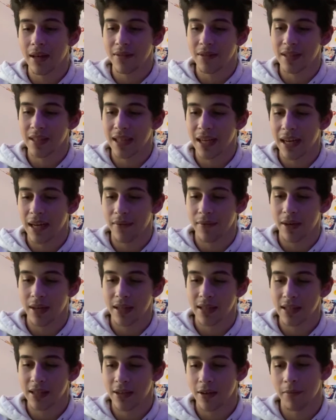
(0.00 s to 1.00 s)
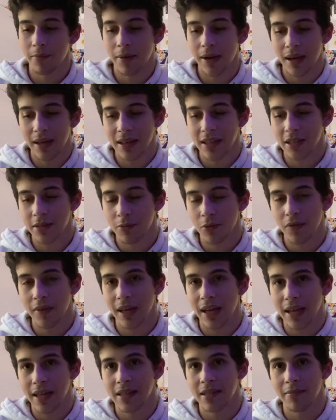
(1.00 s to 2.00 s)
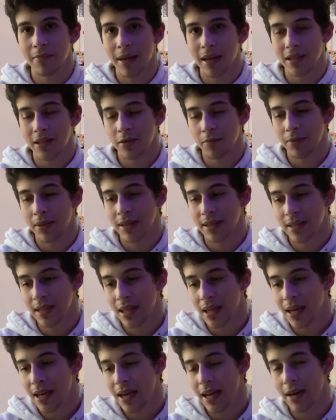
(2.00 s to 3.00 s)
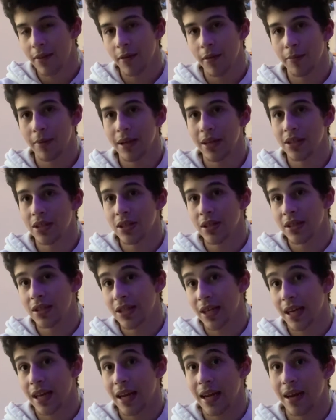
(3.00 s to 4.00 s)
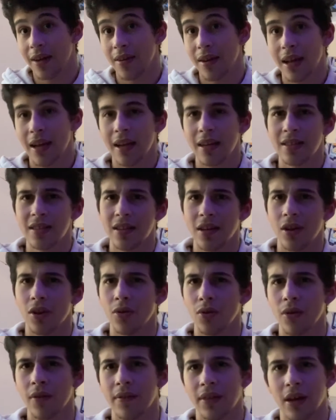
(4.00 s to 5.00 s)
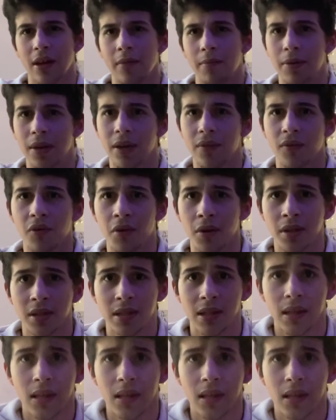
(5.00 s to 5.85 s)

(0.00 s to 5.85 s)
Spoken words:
was kind of unnecessary, but this movie is a masterpiece and everybody should check it out. And it's the logo of the company, of course.